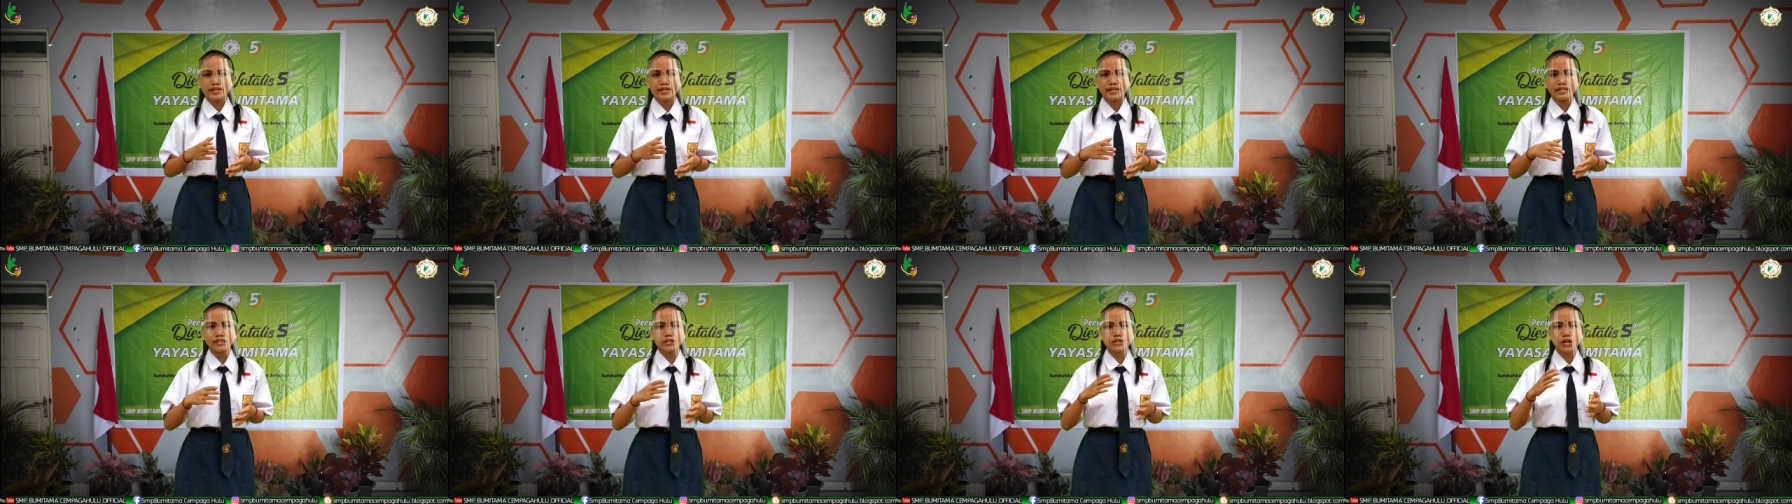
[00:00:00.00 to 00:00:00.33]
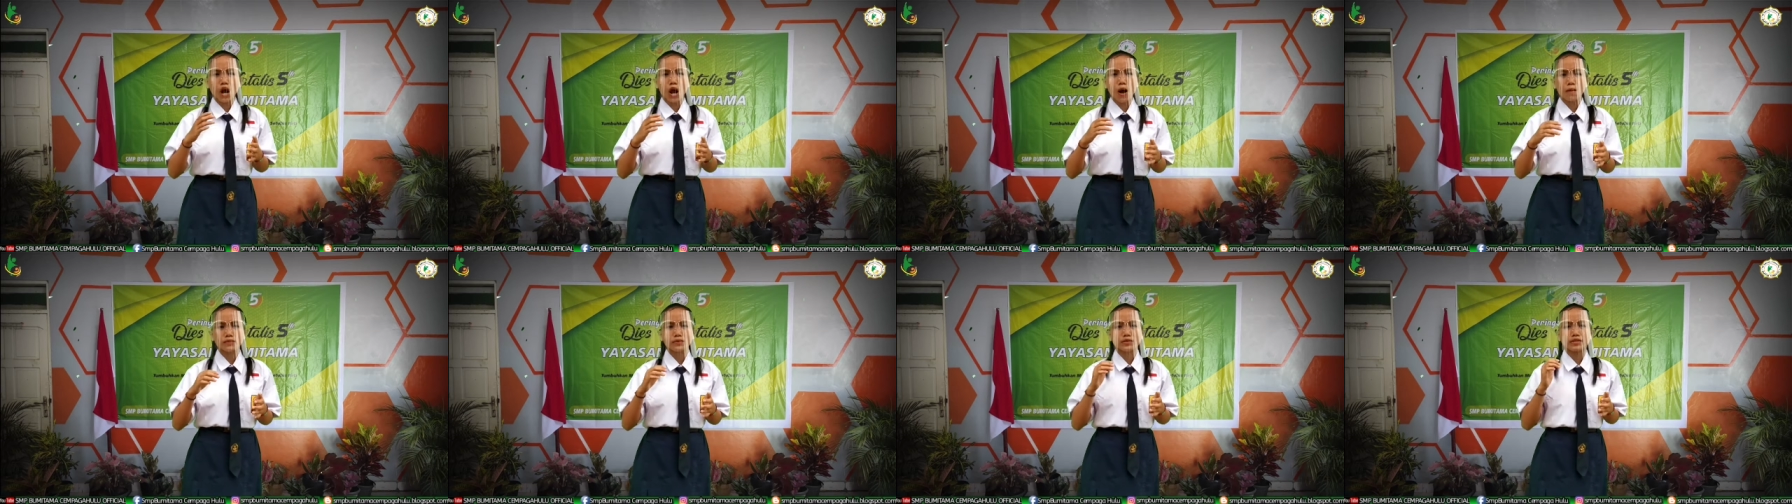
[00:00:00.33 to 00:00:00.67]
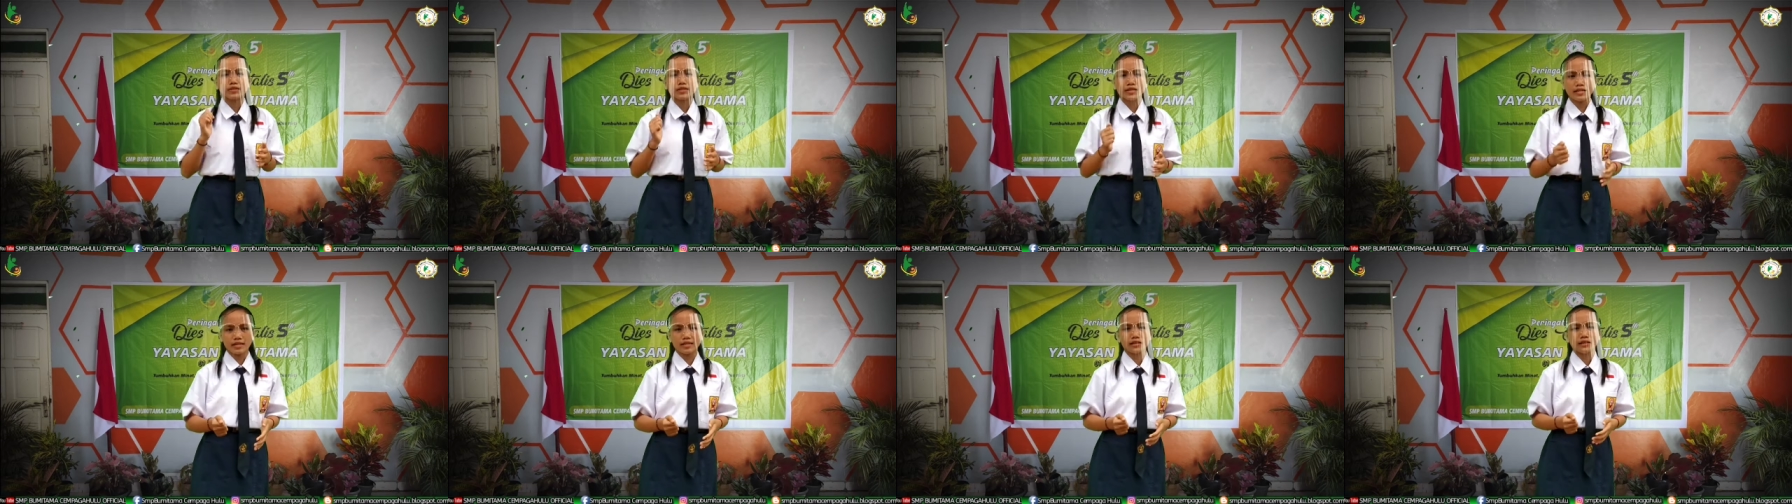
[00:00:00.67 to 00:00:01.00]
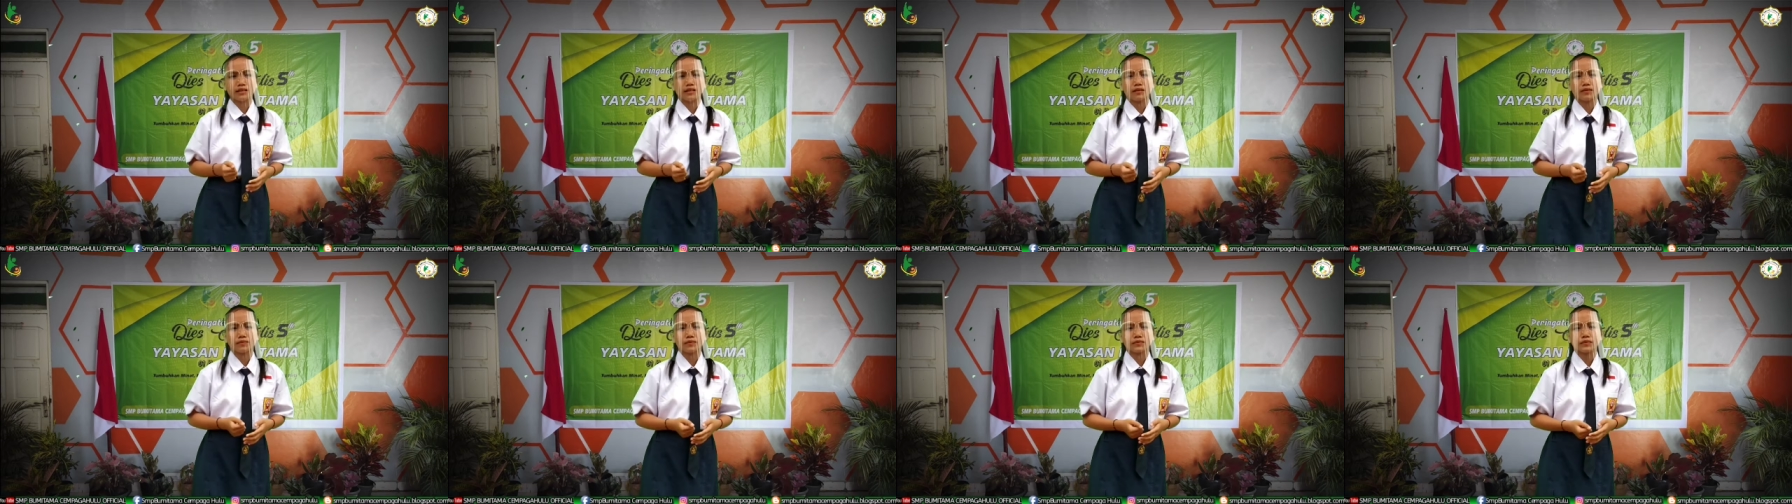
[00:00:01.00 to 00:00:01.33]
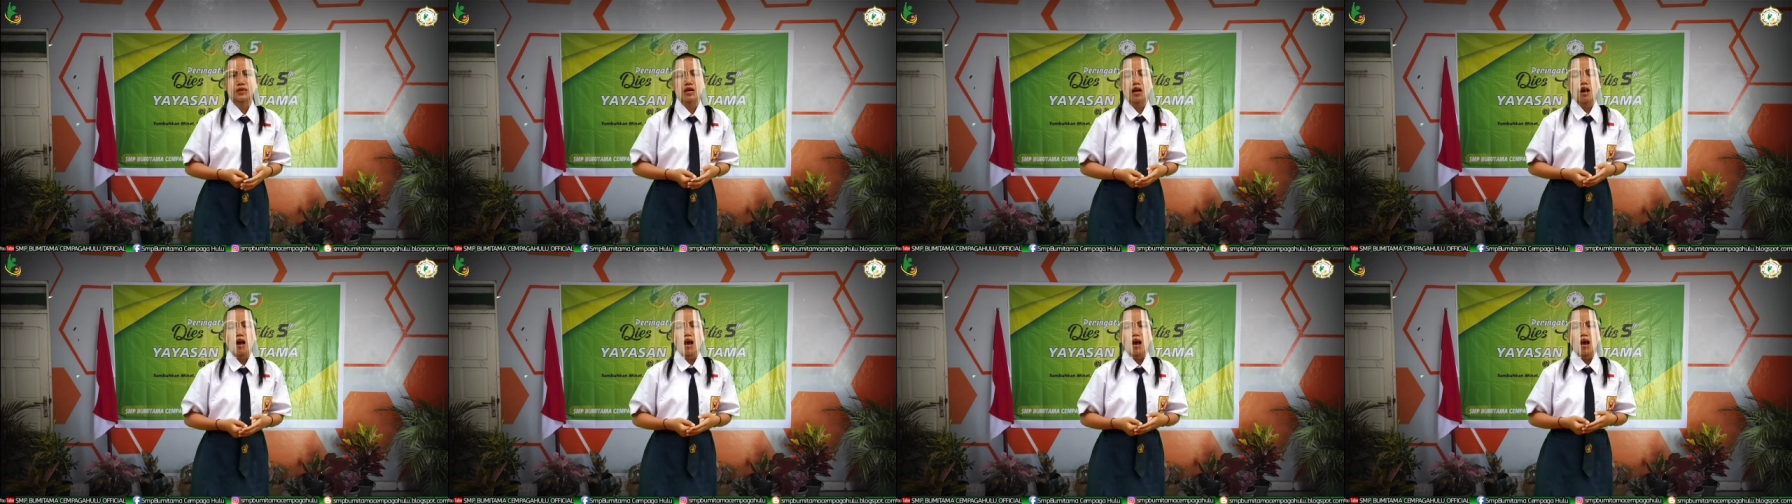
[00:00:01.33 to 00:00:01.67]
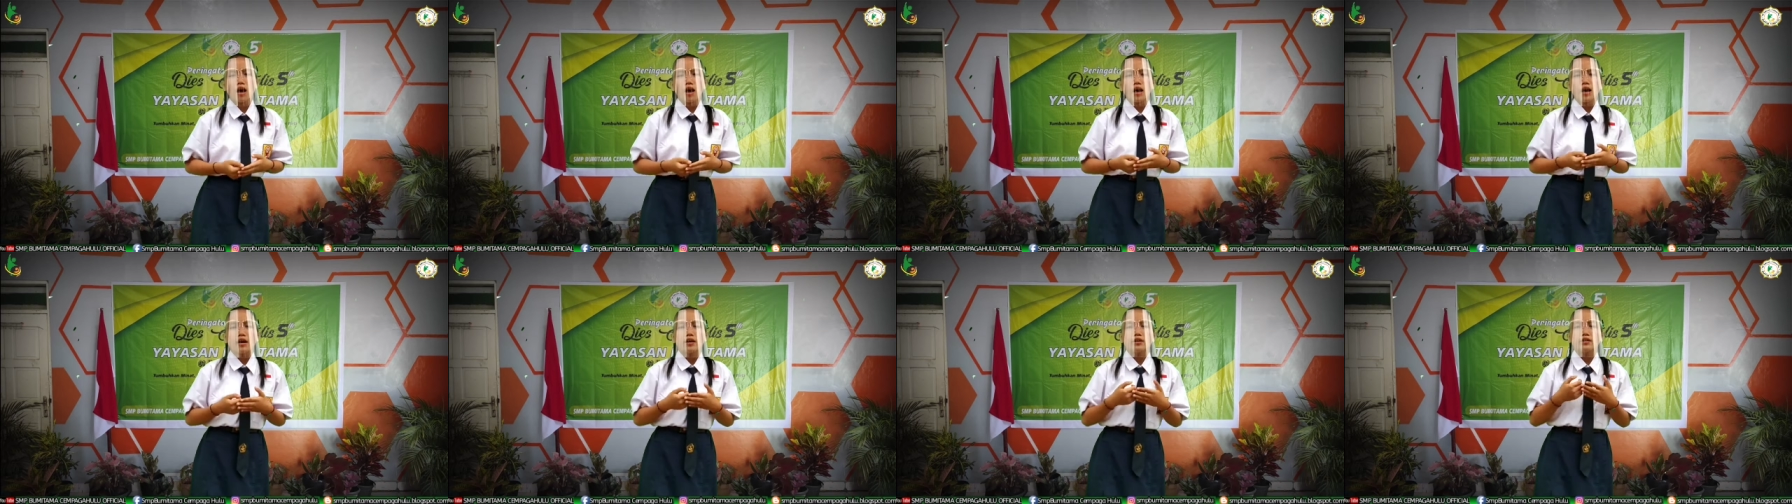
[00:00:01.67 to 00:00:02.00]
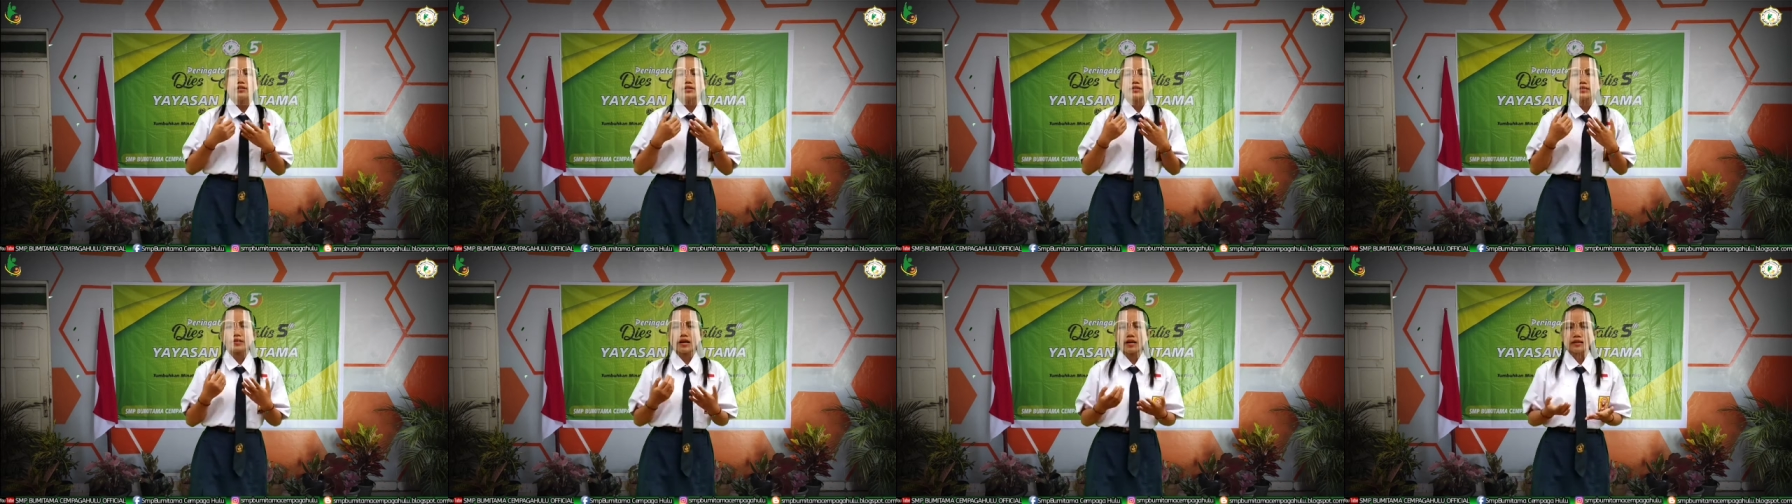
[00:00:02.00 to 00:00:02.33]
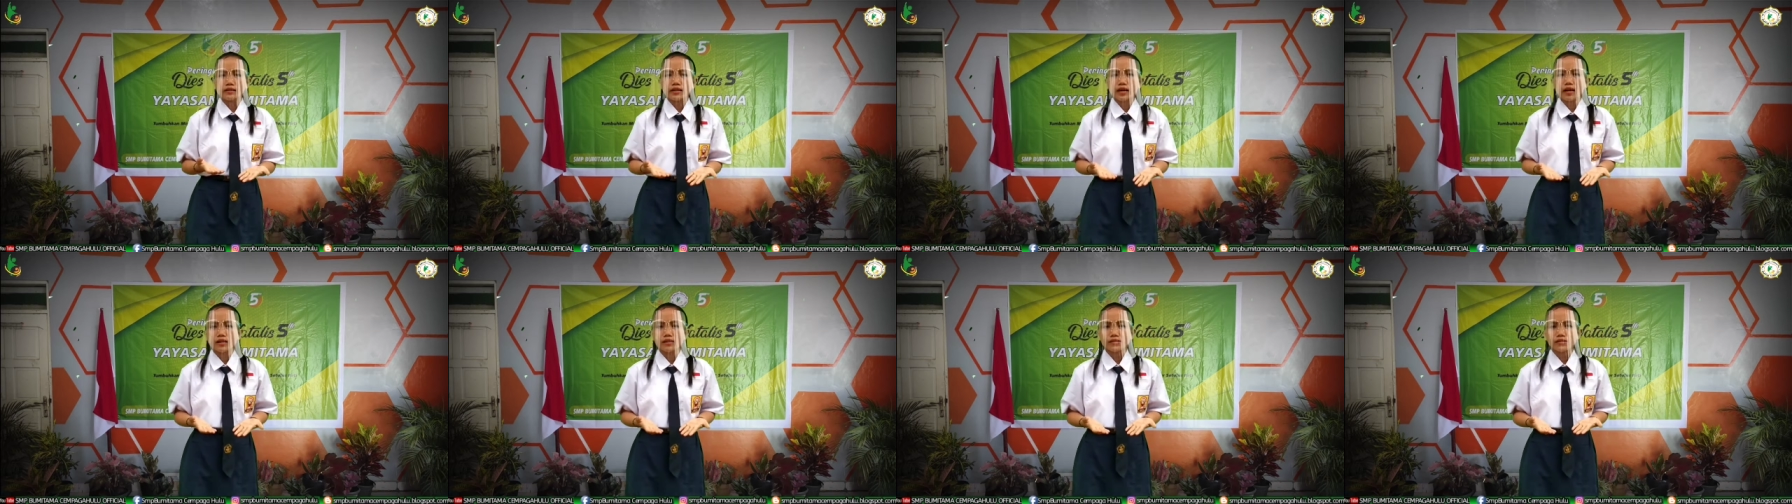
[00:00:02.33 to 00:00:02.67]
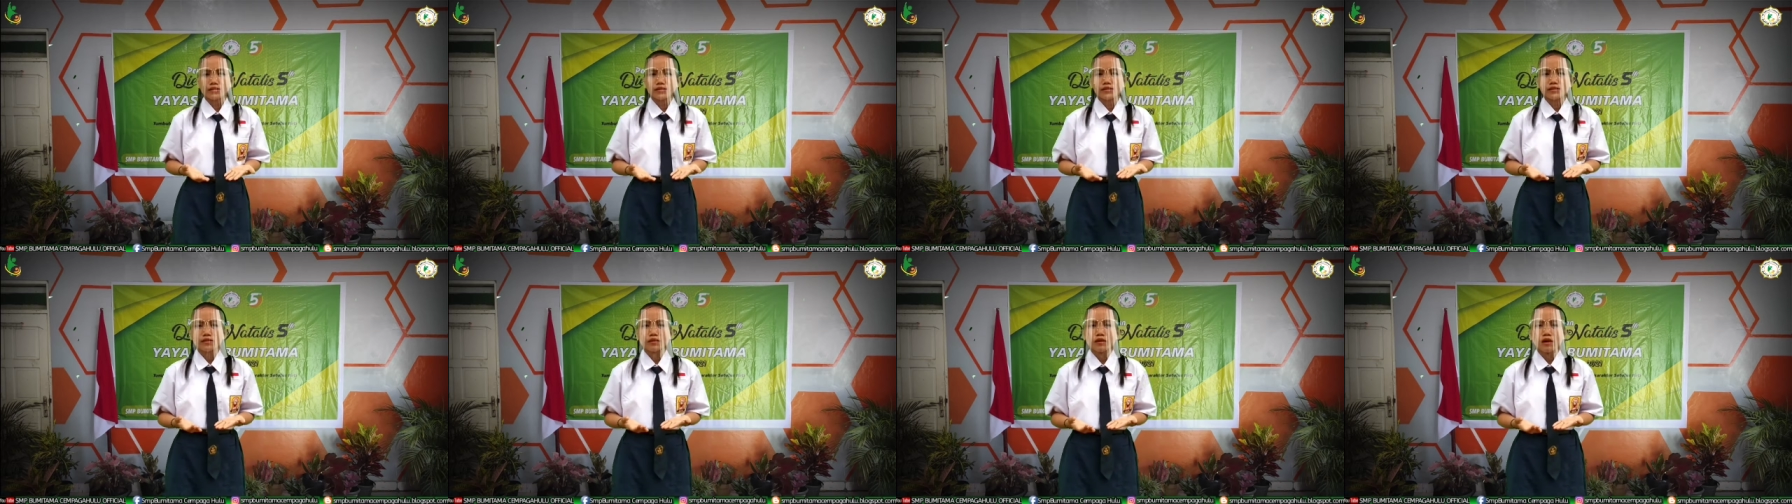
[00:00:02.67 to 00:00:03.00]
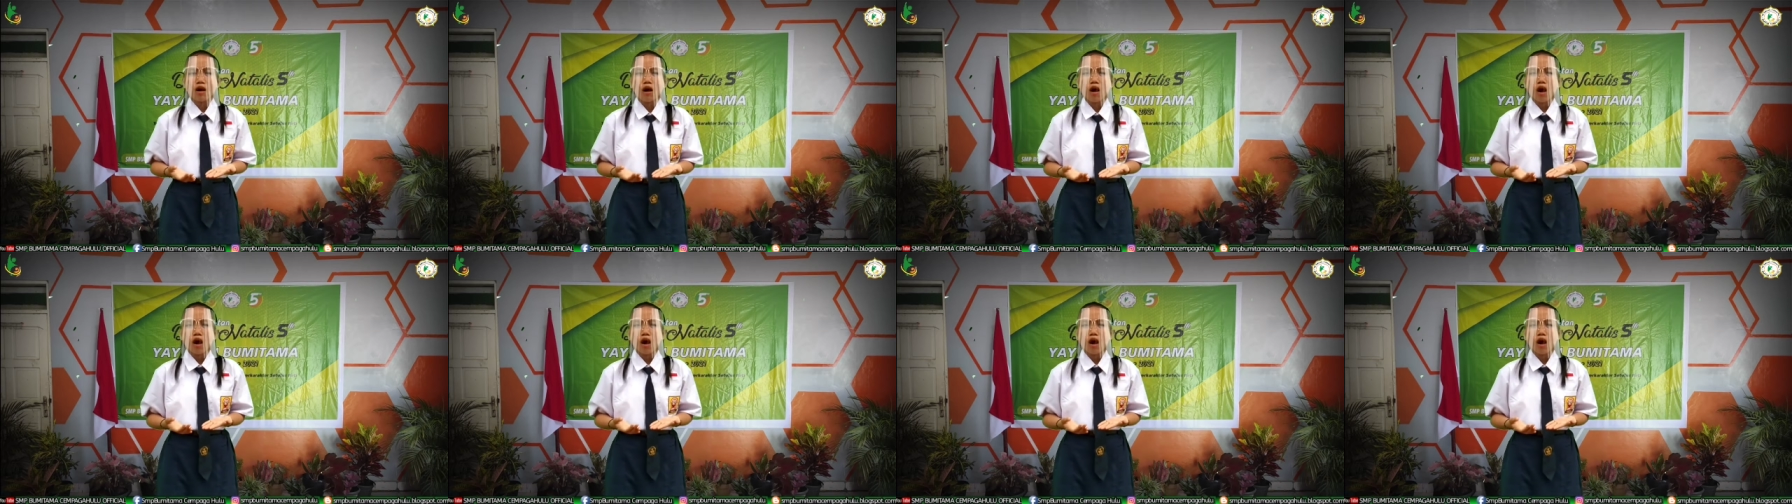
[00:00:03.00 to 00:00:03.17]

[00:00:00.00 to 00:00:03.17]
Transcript: kinds of skill, such as